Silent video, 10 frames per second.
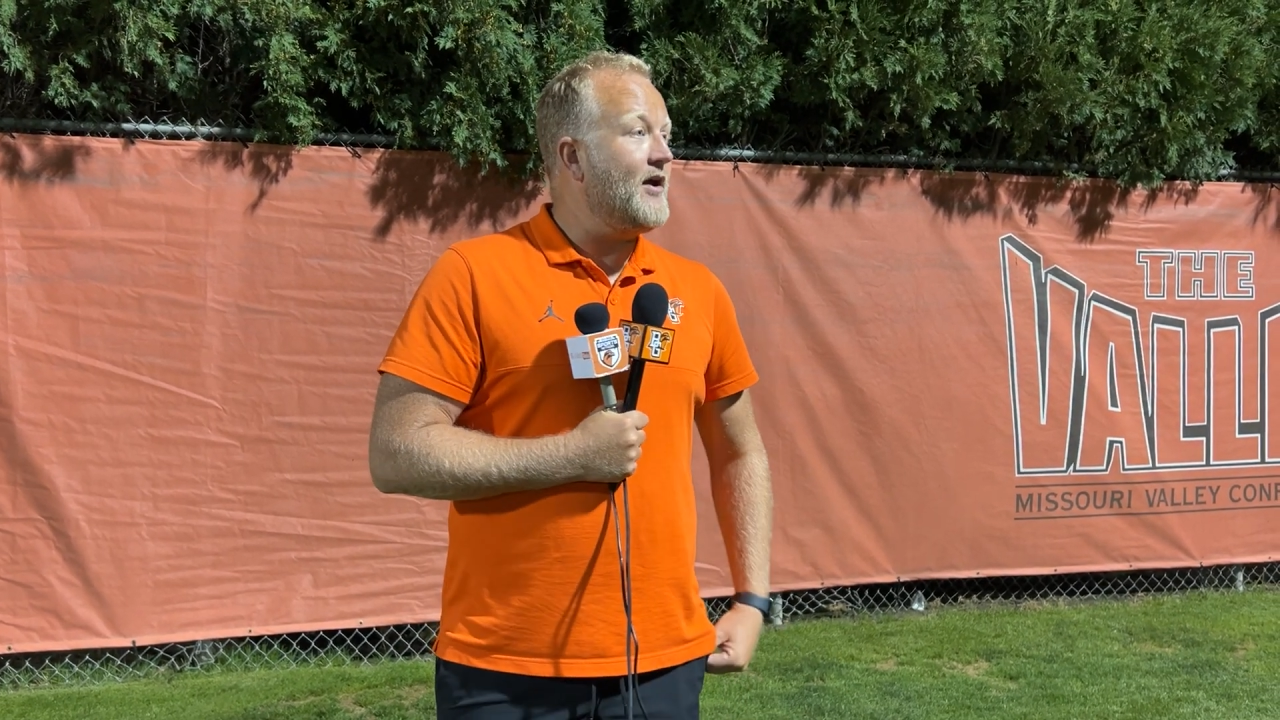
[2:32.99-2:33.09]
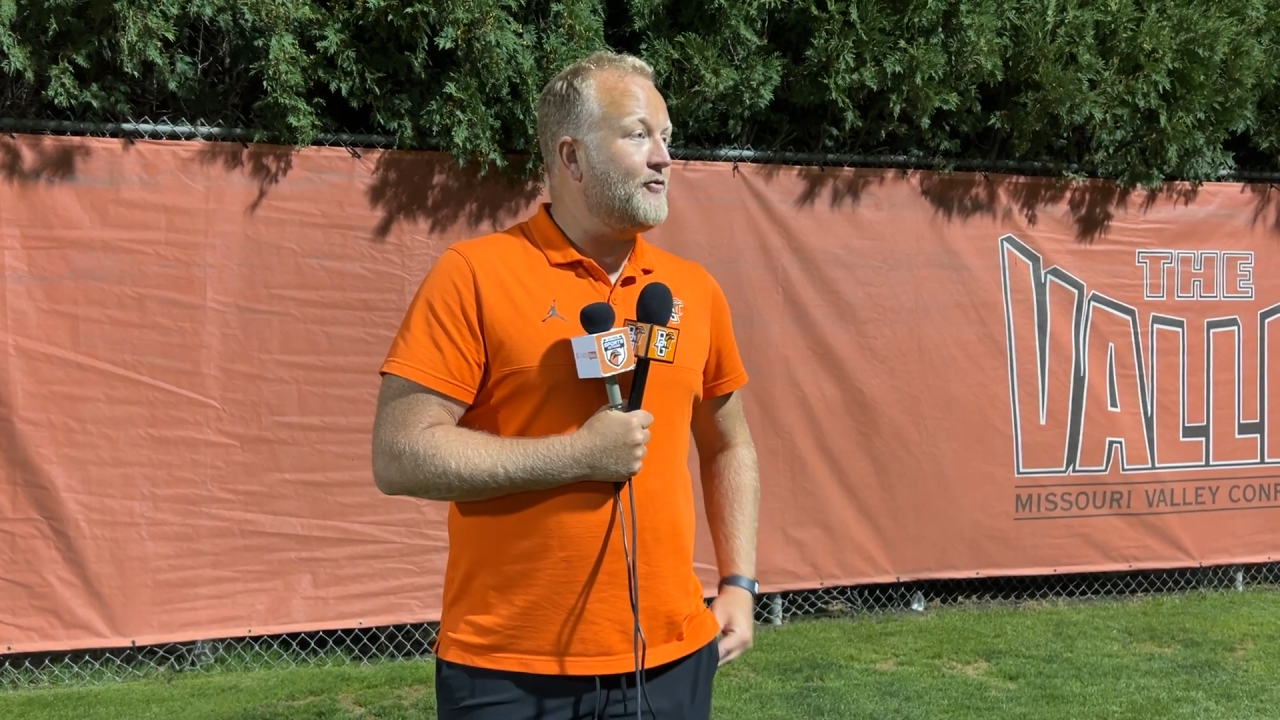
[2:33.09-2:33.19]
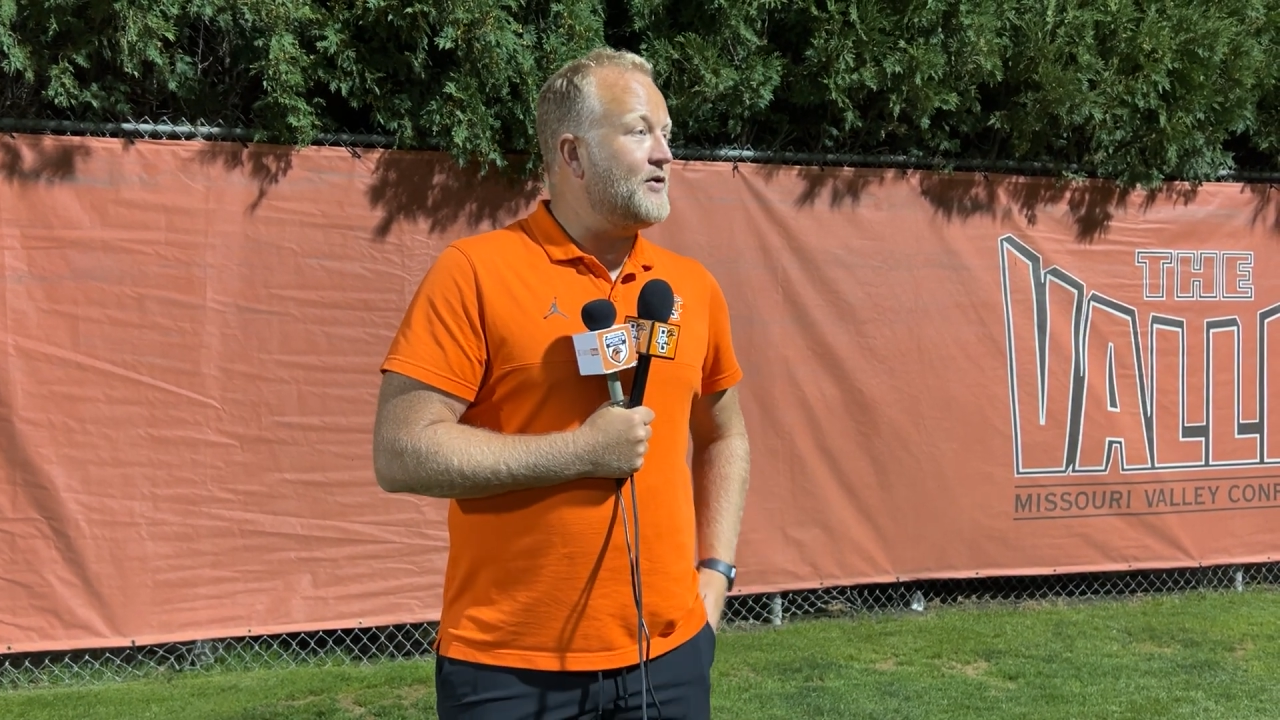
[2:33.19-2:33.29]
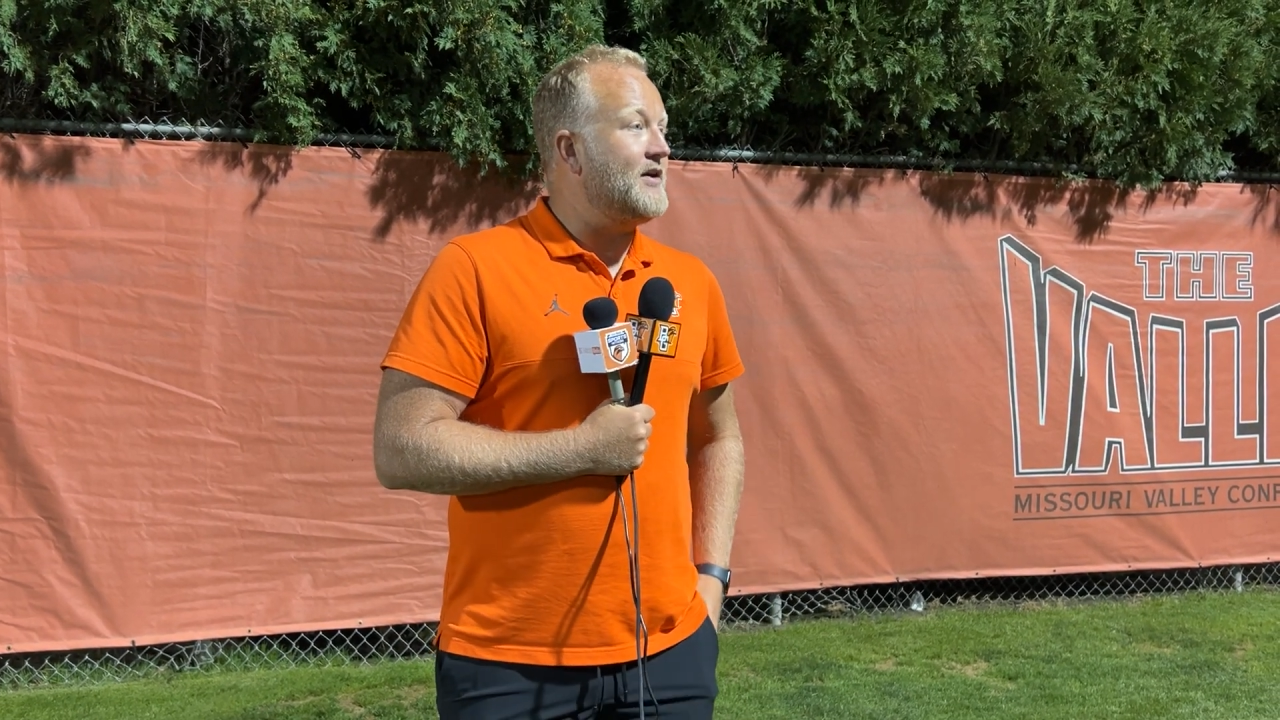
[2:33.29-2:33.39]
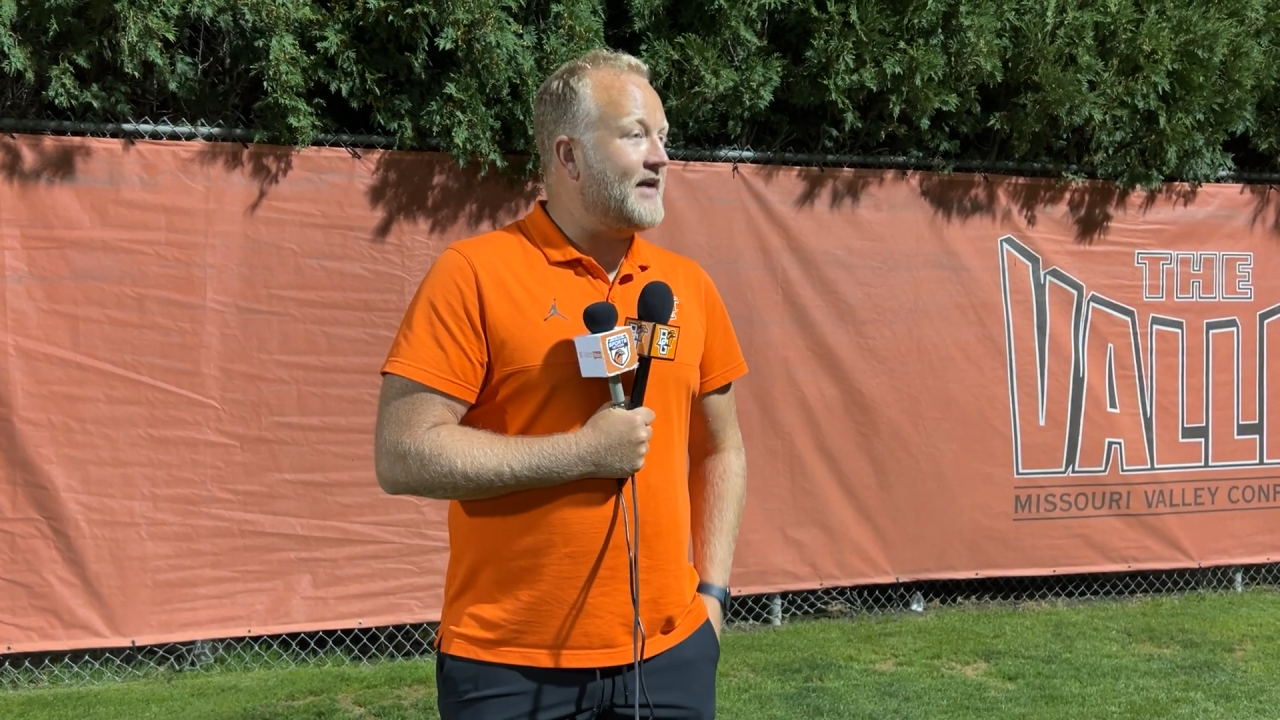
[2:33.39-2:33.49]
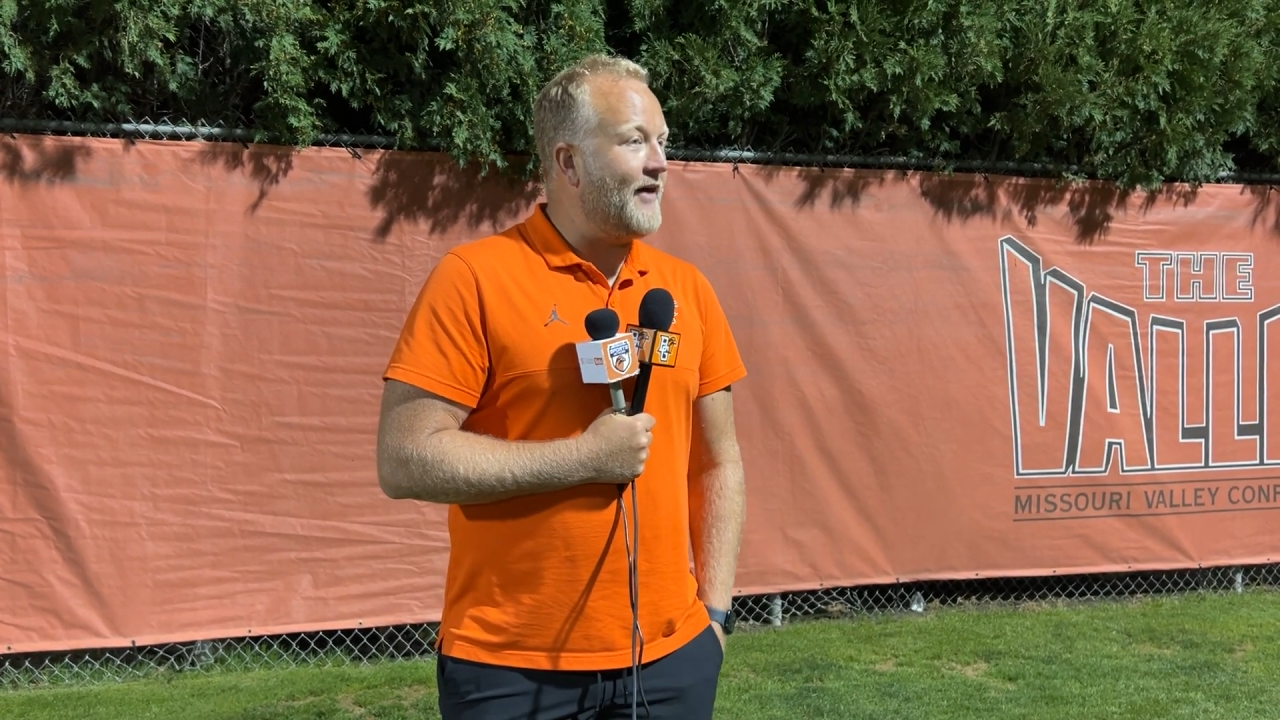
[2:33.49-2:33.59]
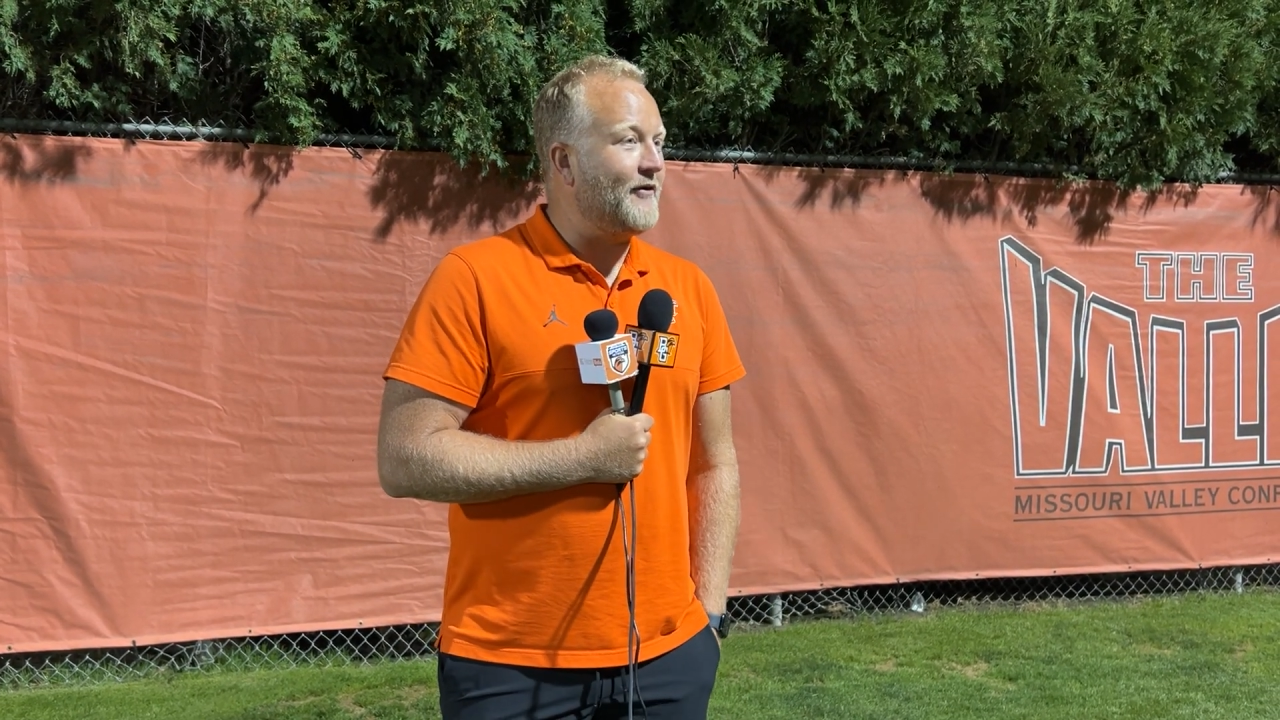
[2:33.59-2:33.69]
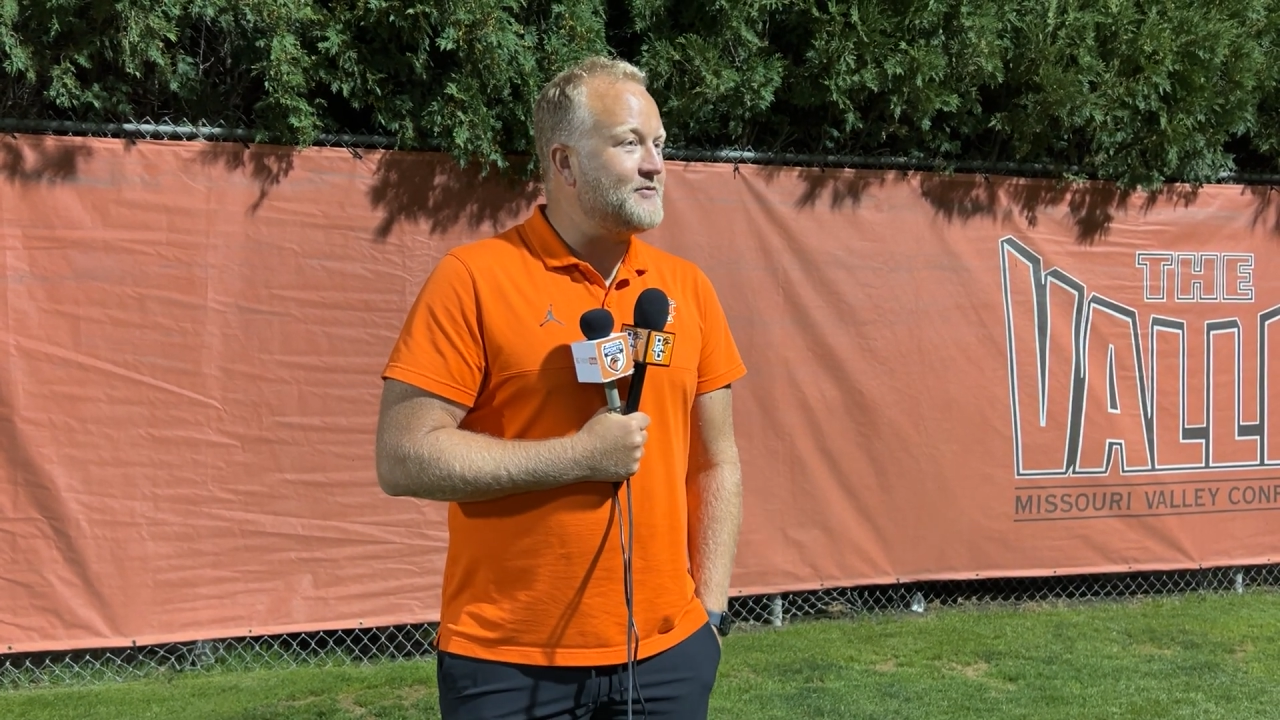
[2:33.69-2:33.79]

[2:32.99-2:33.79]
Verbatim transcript: If we can get those